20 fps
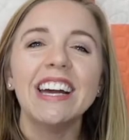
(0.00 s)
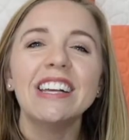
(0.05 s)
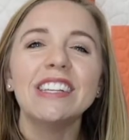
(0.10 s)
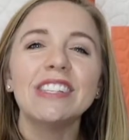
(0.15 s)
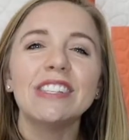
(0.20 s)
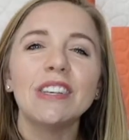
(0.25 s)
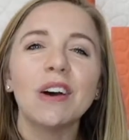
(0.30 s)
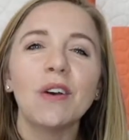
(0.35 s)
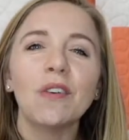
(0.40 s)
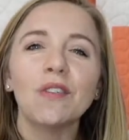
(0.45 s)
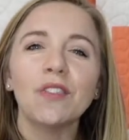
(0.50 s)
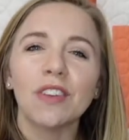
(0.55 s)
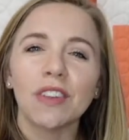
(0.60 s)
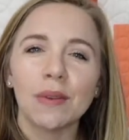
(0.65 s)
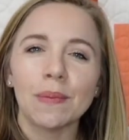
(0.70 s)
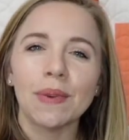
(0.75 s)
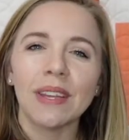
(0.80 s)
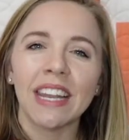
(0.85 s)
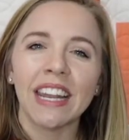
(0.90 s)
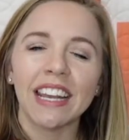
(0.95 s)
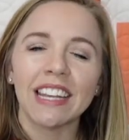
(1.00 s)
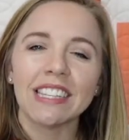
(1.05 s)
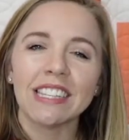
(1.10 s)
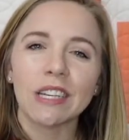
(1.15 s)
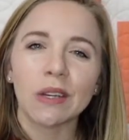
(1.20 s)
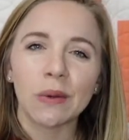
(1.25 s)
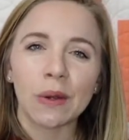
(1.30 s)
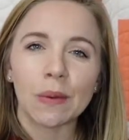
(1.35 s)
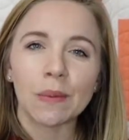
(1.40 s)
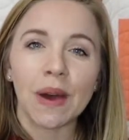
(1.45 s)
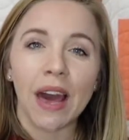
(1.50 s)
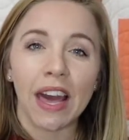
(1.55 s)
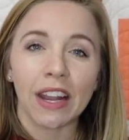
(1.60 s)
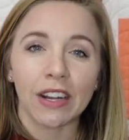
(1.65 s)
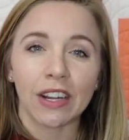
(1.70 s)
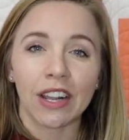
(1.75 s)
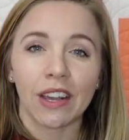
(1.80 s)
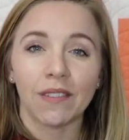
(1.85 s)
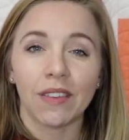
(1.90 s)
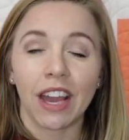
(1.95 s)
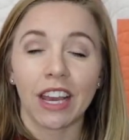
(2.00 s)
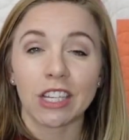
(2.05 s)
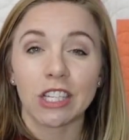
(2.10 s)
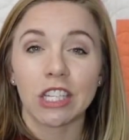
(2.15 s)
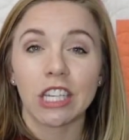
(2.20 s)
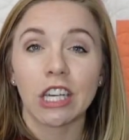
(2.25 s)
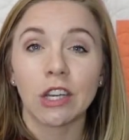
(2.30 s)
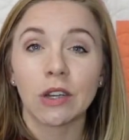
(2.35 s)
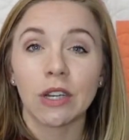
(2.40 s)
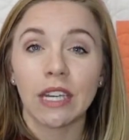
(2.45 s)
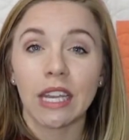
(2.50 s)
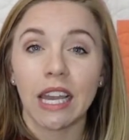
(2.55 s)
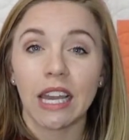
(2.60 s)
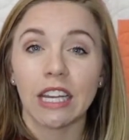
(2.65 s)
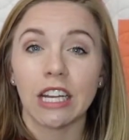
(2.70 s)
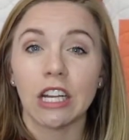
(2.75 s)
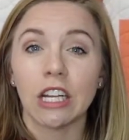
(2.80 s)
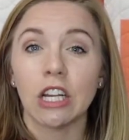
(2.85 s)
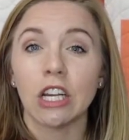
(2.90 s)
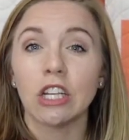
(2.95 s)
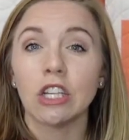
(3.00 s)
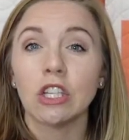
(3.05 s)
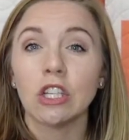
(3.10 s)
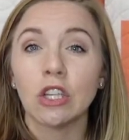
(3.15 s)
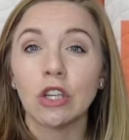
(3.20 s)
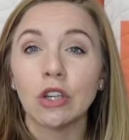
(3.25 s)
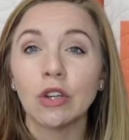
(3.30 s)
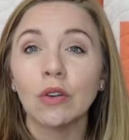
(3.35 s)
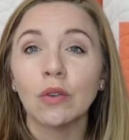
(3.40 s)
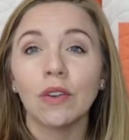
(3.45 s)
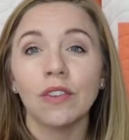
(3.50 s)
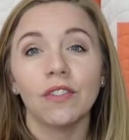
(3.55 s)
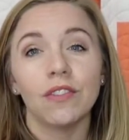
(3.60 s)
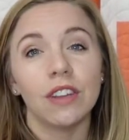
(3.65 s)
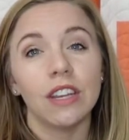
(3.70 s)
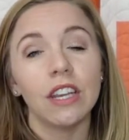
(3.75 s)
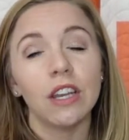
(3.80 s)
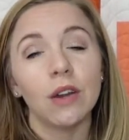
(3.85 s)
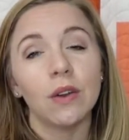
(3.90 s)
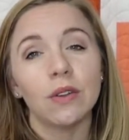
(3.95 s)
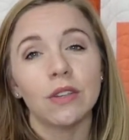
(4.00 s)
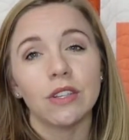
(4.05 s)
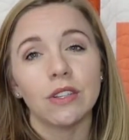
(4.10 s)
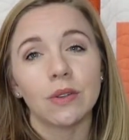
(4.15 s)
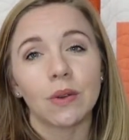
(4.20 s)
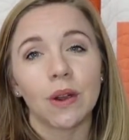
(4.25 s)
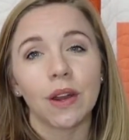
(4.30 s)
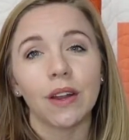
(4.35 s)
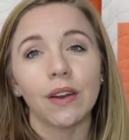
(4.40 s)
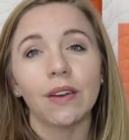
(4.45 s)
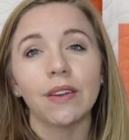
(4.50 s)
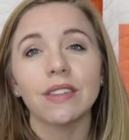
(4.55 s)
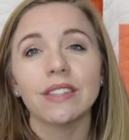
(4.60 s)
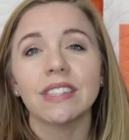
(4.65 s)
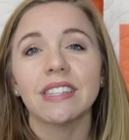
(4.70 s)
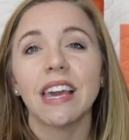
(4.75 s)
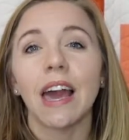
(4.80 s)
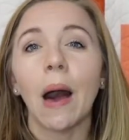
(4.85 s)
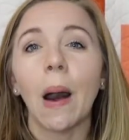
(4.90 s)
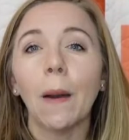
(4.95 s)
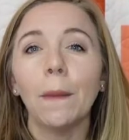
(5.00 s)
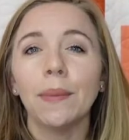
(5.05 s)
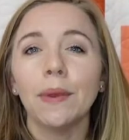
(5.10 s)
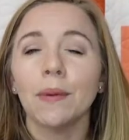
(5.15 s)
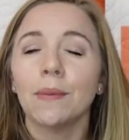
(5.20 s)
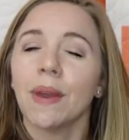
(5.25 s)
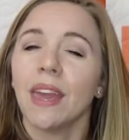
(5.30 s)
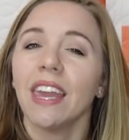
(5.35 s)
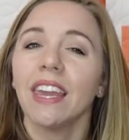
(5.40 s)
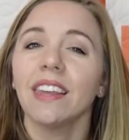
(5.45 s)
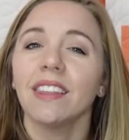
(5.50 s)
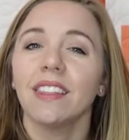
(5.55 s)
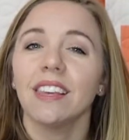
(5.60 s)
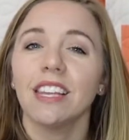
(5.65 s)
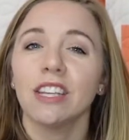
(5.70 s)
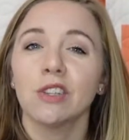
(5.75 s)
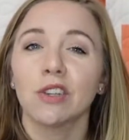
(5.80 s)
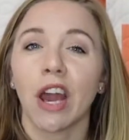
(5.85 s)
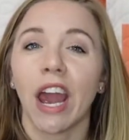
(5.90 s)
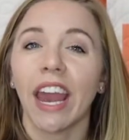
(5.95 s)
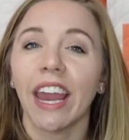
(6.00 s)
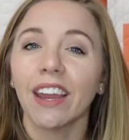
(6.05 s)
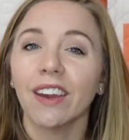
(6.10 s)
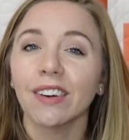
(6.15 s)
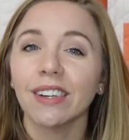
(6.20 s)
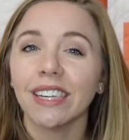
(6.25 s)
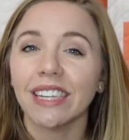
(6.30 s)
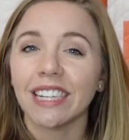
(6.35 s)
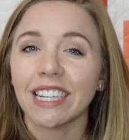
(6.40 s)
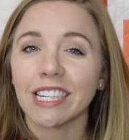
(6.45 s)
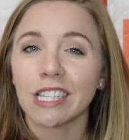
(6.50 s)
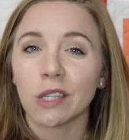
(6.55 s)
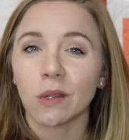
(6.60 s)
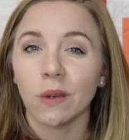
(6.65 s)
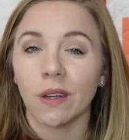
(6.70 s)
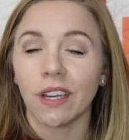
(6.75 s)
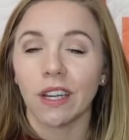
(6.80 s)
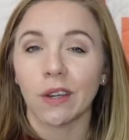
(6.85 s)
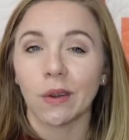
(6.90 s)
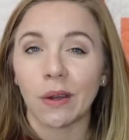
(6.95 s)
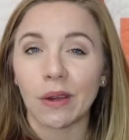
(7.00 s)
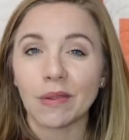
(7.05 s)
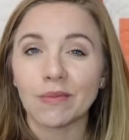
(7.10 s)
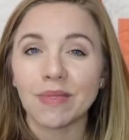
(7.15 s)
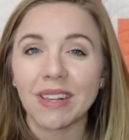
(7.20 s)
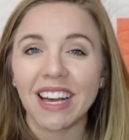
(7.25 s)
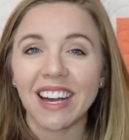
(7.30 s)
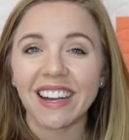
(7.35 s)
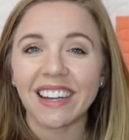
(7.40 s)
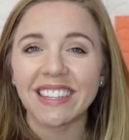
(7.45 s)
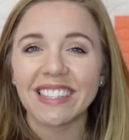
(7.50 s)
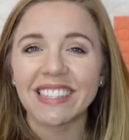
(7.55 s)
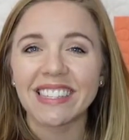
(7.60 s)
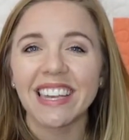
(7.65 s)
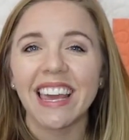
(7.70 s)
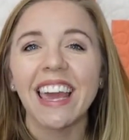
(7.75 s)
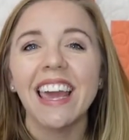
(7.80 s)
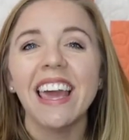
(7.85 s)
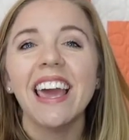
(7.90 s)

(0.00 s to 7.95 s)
So for the Bonanza Quilt Pattern, I've actually created 2 video tutorials to help you make the triangle and a square quilt blocks.